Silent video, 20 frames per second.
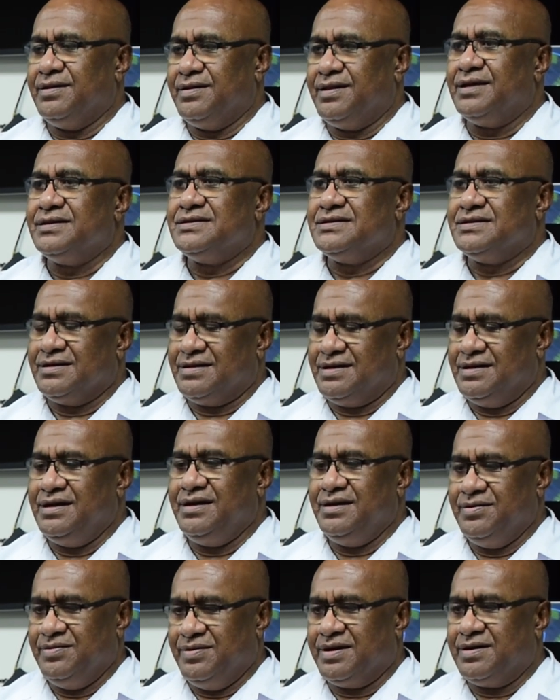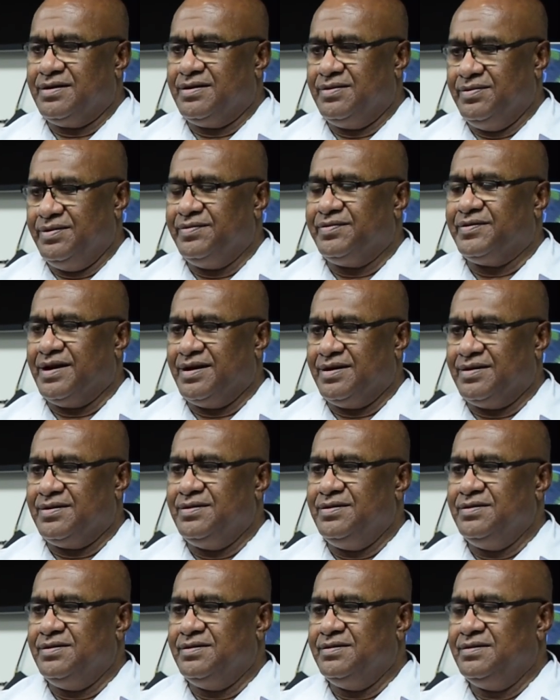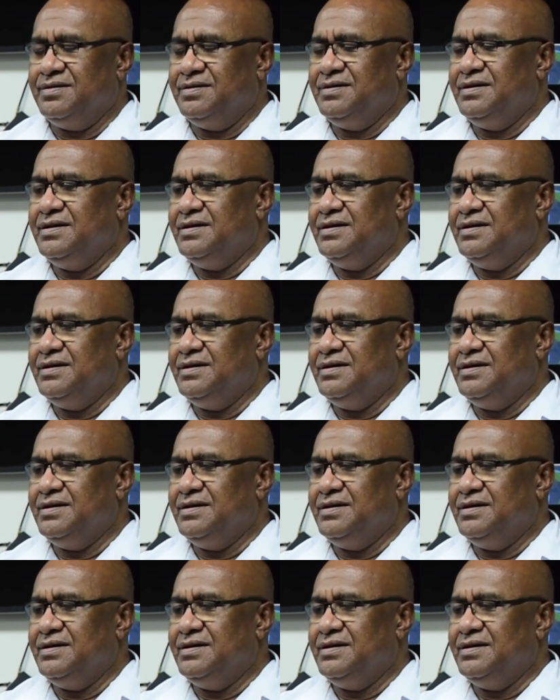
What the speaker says: That's certainly what we've tried to do.